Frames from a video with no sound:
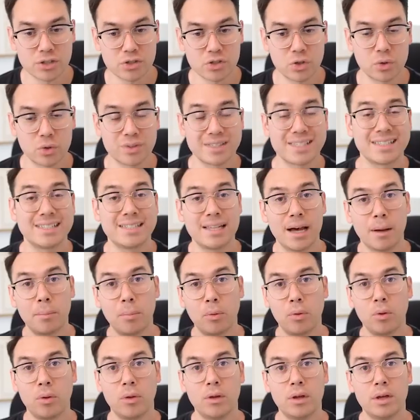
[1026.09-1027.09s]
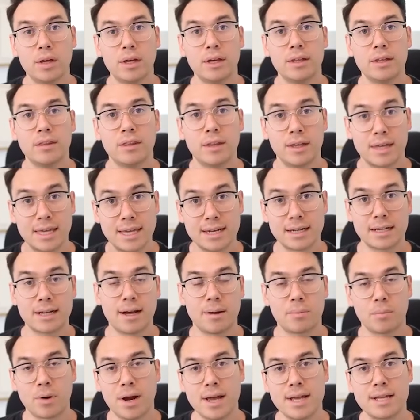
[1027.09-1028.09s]
So it's double the
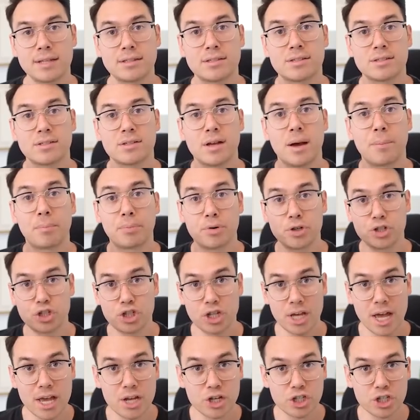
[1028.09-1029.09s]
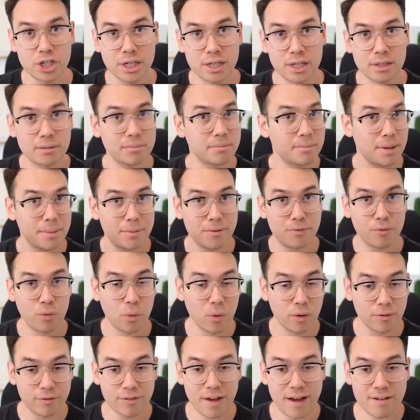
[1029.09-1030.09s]
income, right? It's appreciation, maybe
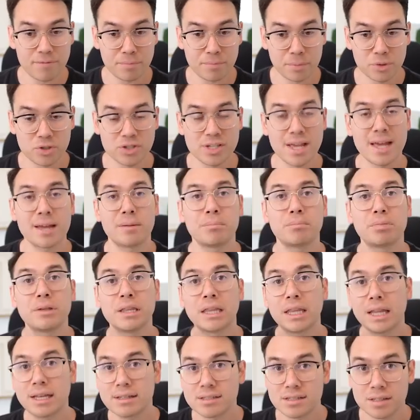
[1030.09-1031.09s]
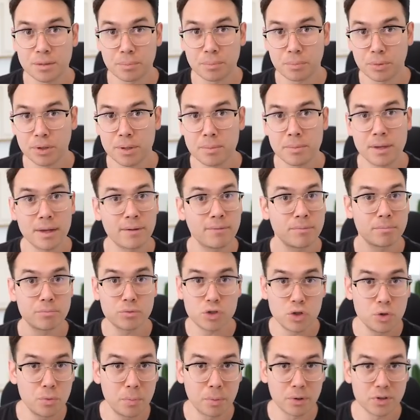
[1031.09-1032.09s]
4 or 5% plus the premium,
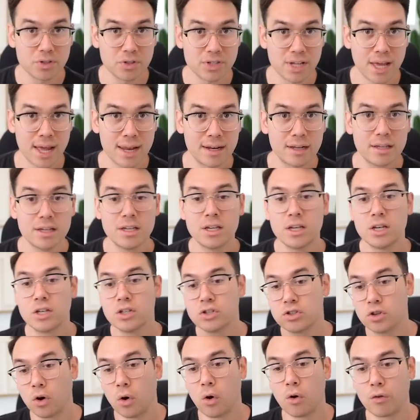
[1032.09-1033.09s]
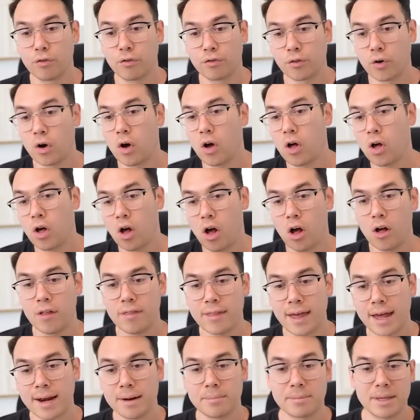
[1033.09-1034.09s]
2%. So overall on
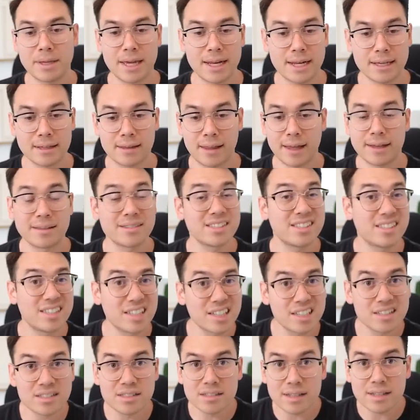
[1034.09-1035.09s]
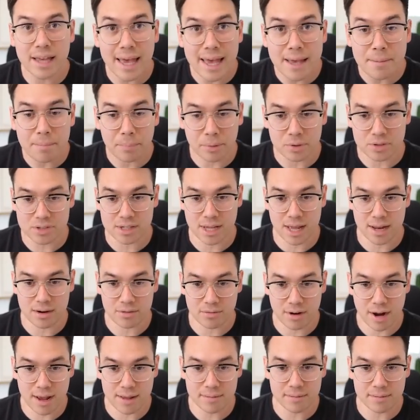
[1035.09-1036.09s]
that, I'm getting like 6 to 8%,
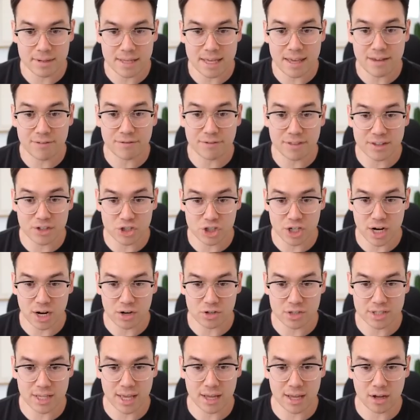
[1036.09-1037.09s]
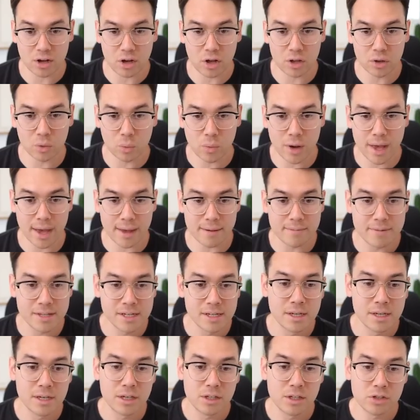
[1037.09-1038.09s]
right? If the shares get called away.
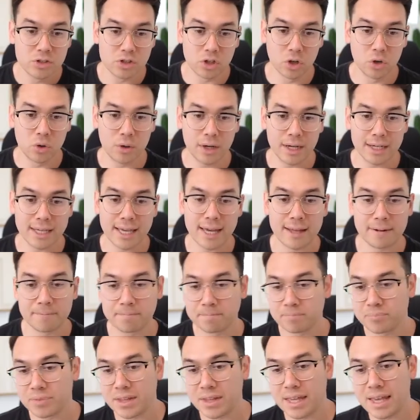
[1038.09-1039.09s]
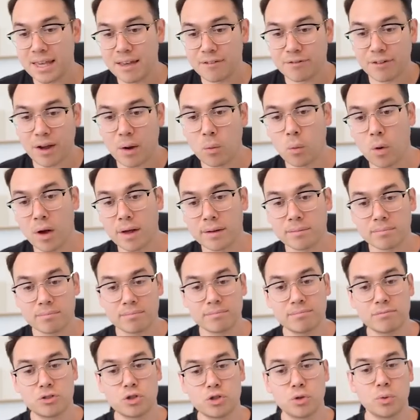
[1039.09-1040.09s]
So again, if I want
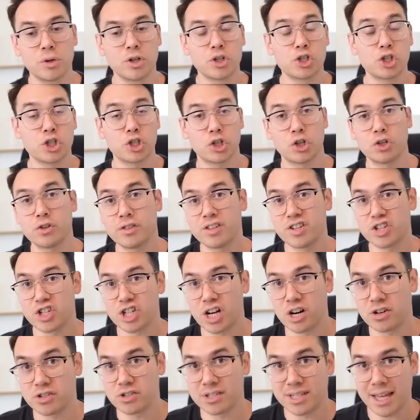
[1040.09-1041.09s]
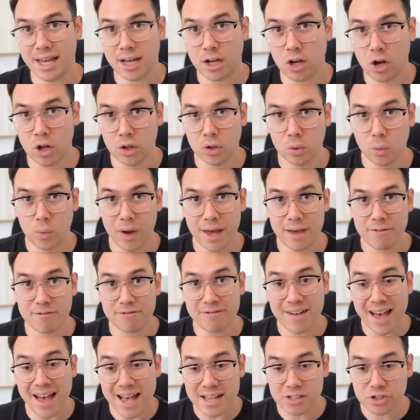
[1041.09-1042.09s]
to ensure the shares get called away
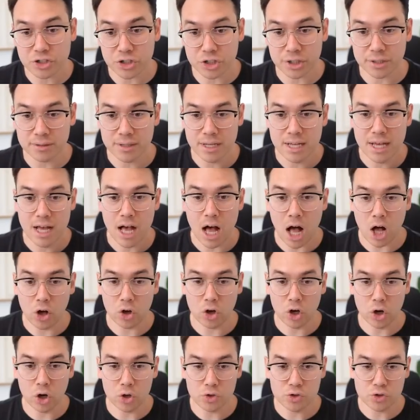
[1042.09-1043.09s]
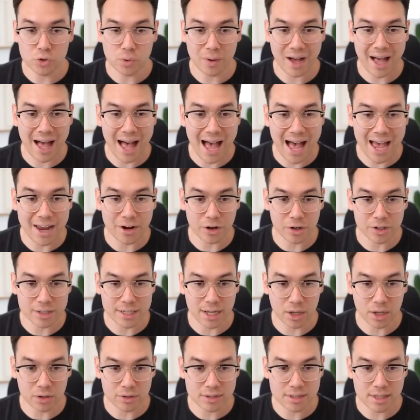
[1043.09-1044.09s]
faster, I'll go to a higher
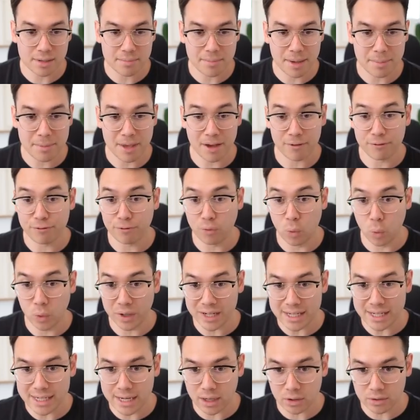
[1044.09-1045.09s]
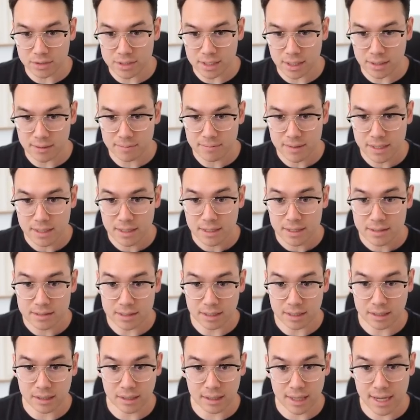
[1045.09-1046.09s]
Delta, maybe a 40 Delta to
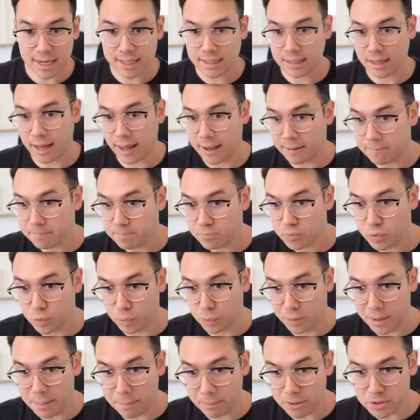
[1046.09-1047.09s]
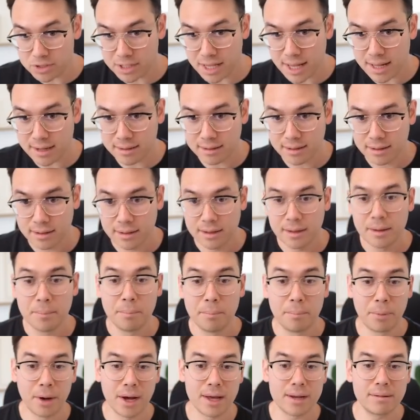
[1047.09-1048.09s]
collect like 3%,
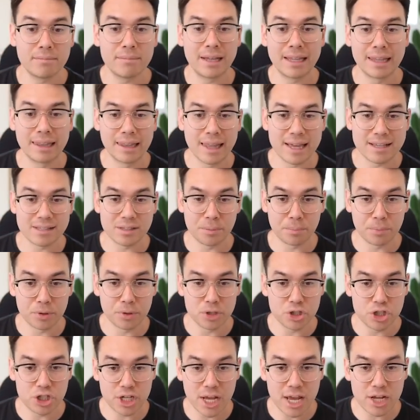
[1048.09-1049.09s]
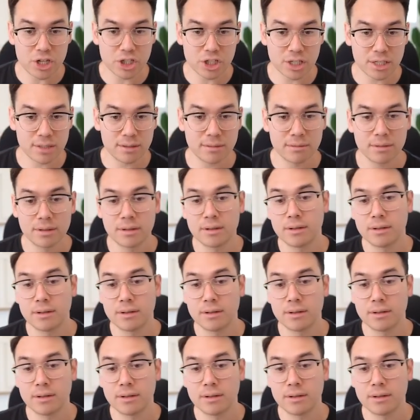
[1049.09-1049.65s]
but less appreciation.